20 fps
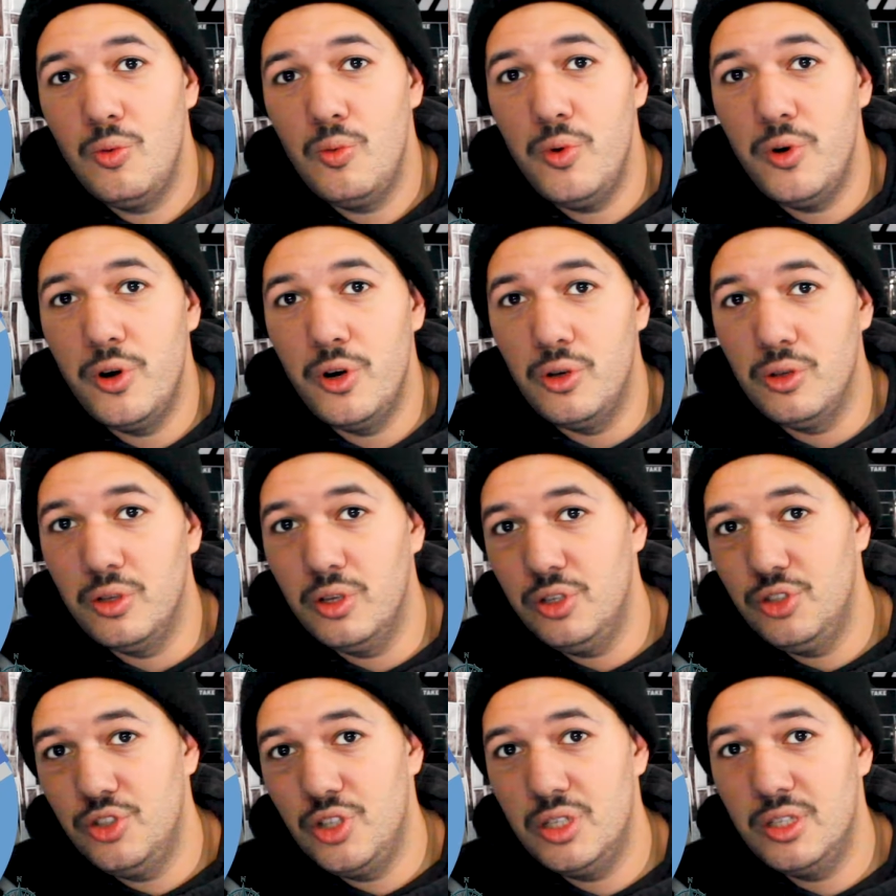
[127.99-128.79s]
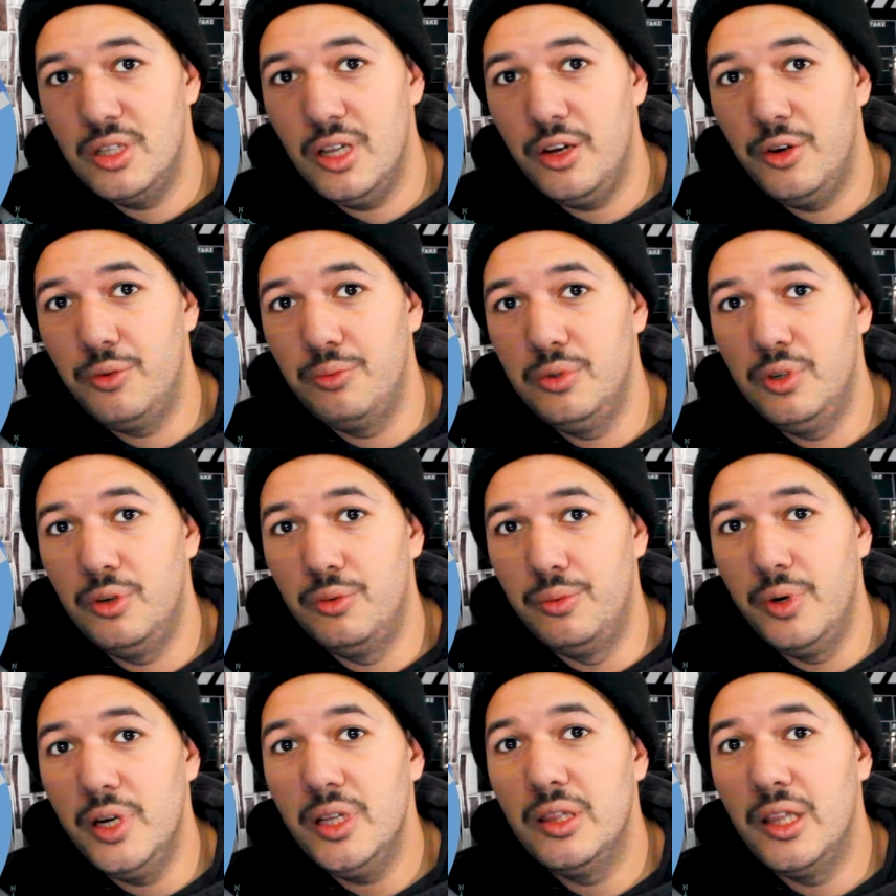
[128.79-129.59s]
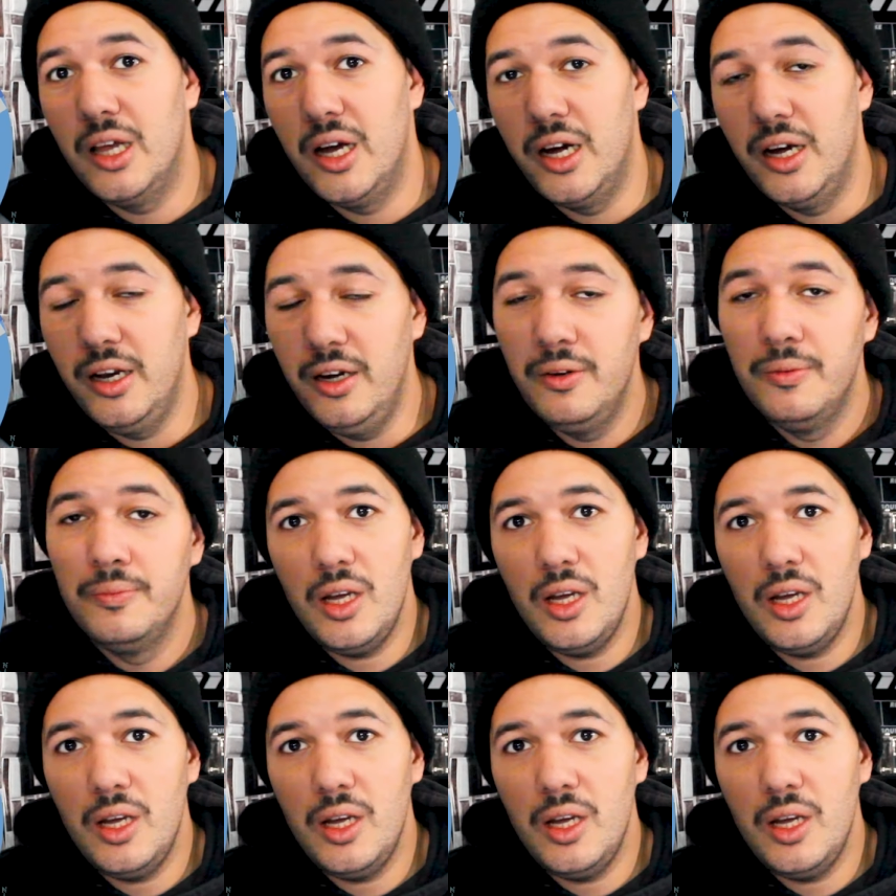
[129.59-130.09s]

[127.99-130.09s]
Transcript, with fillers: world, just like the Red Line.